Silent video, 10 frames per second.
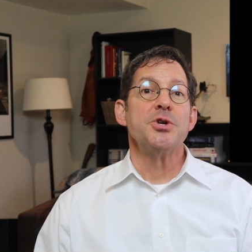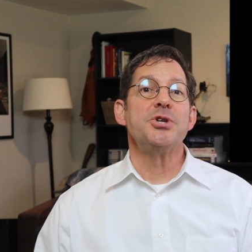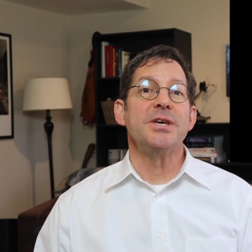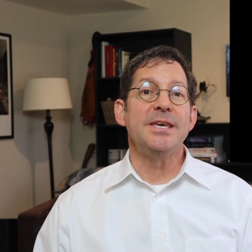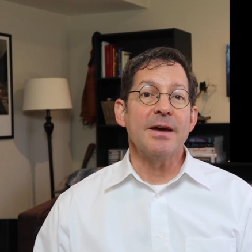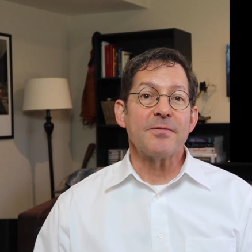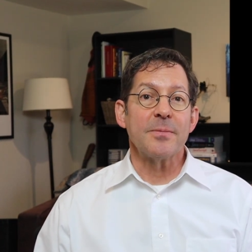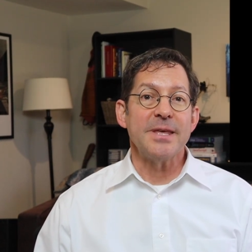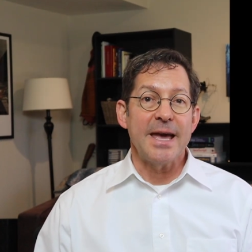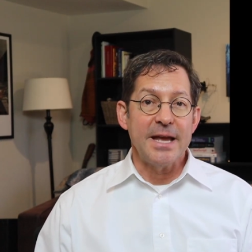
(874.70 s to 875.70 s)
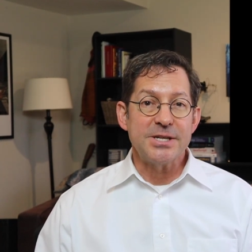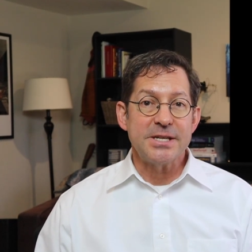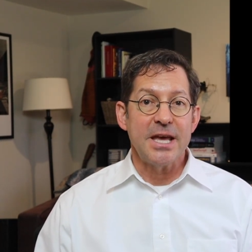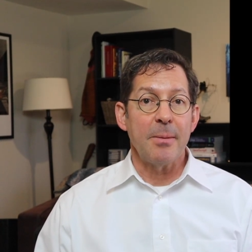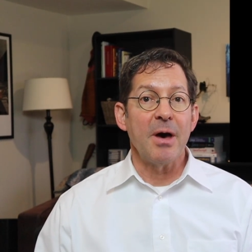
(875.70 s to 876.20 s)
To get from the
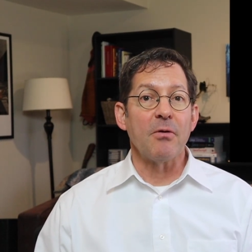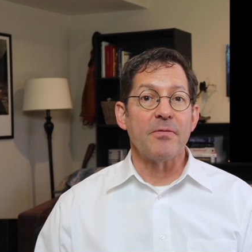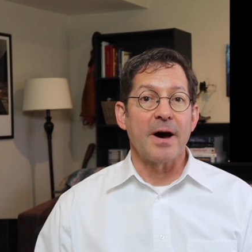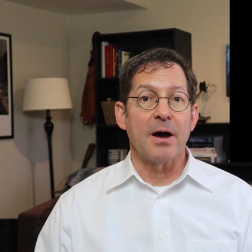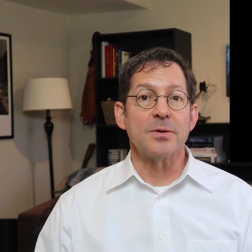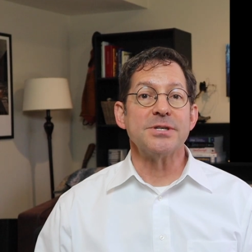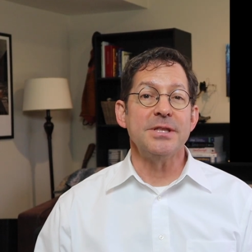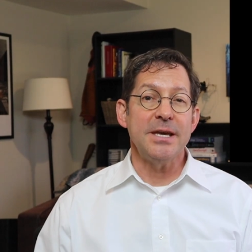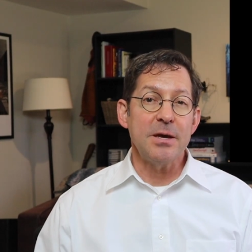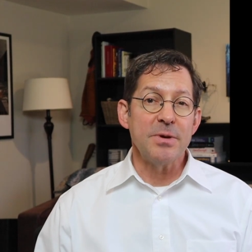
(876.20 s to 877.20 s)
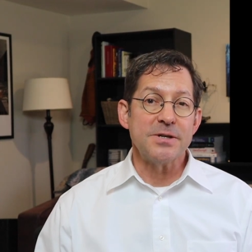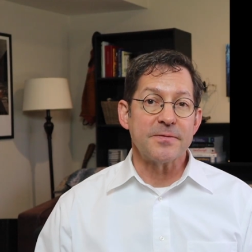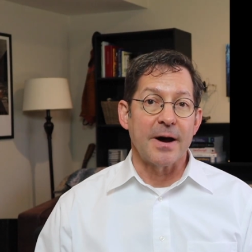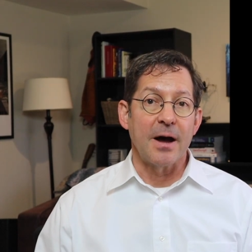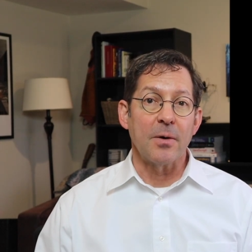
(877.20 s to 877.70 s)
HTML file to the image
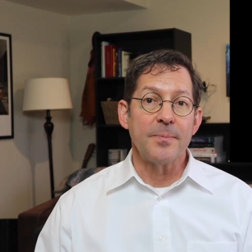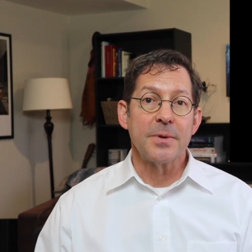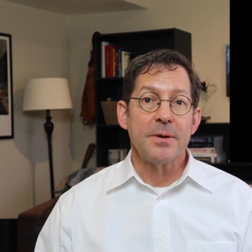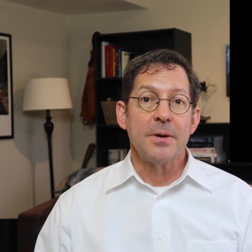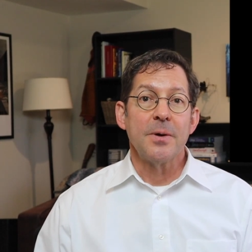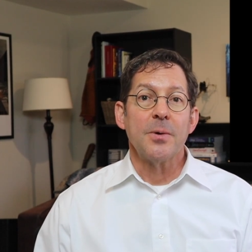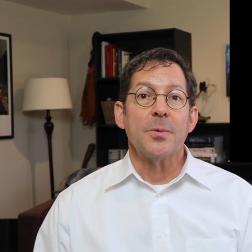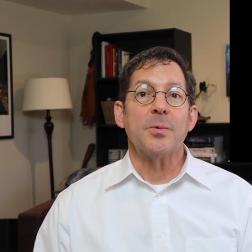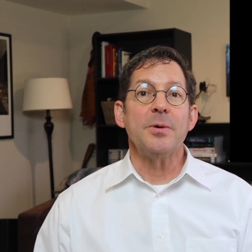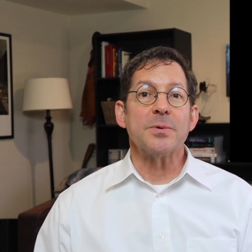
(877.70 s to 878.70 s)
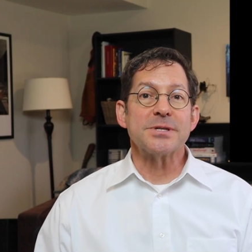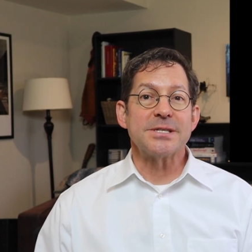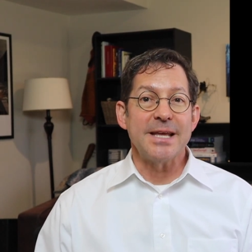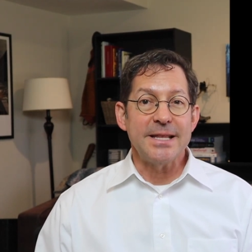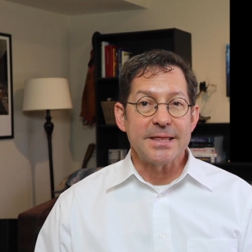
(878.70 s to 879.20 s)
file, we will
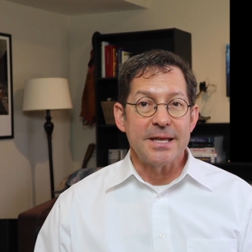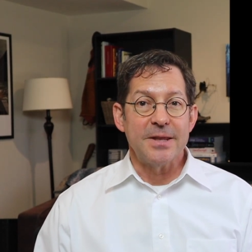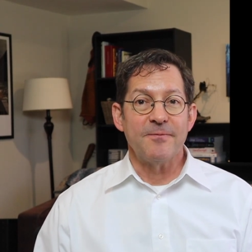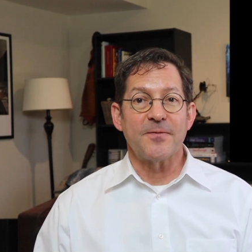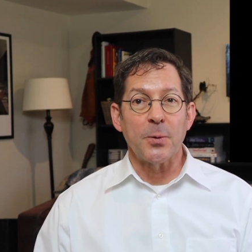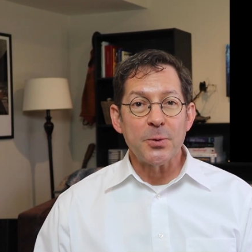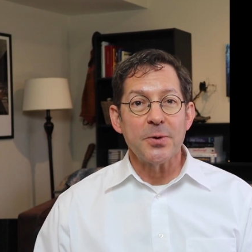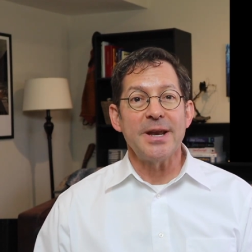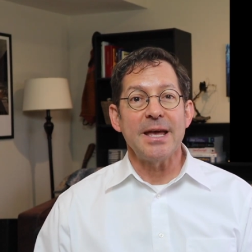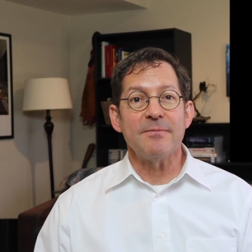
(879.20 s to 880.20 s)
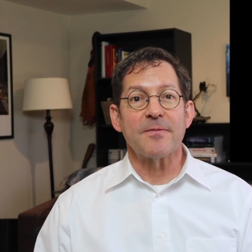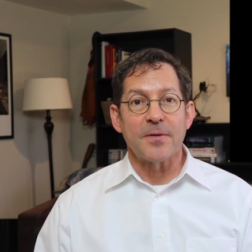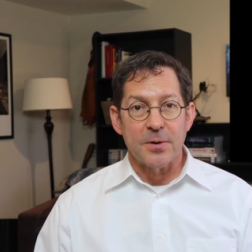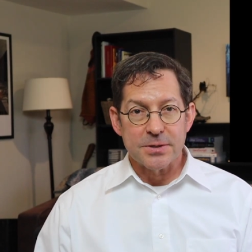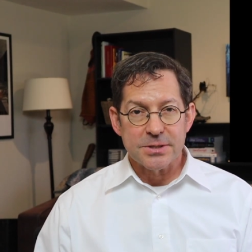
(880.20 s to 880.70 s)
state the folder name
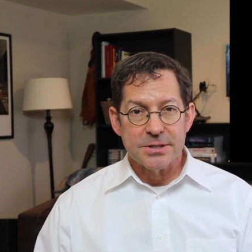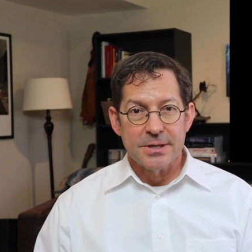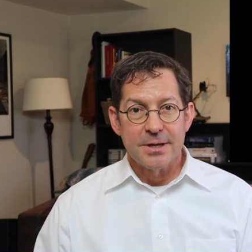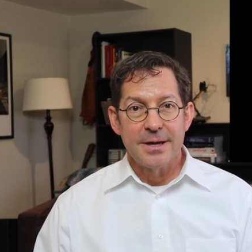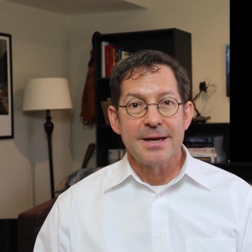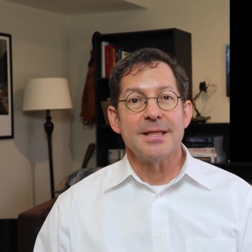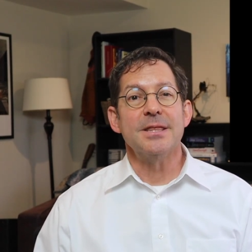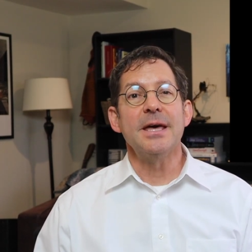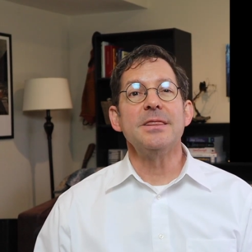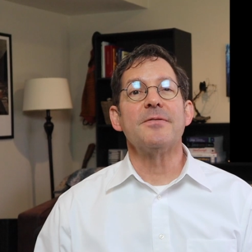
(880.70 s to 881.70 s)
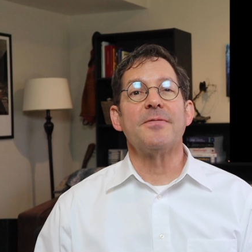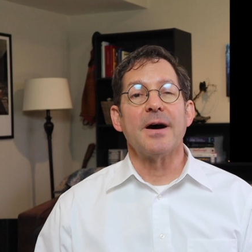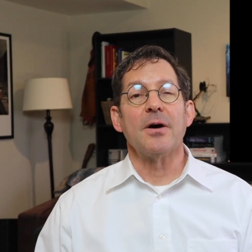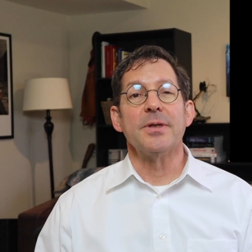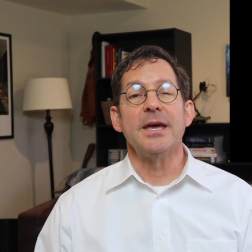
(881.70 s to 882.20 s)
first, then the
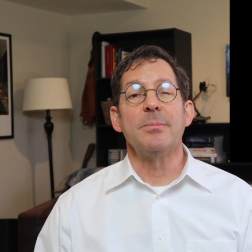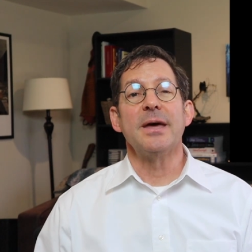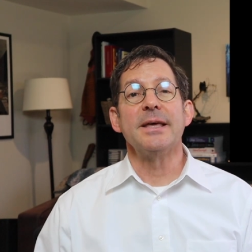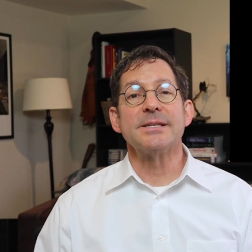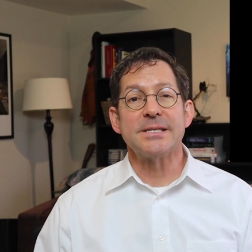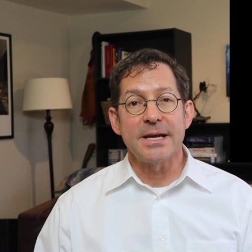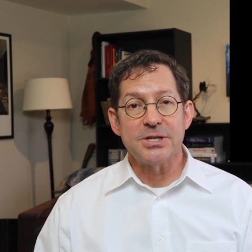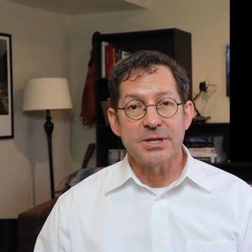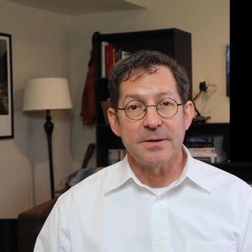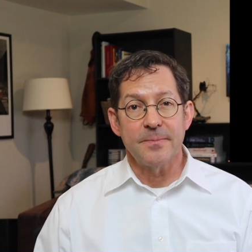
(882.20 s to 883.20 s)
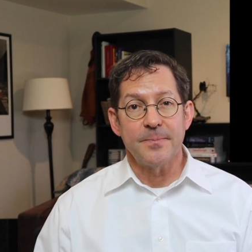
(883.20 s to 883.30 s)
file name and extension.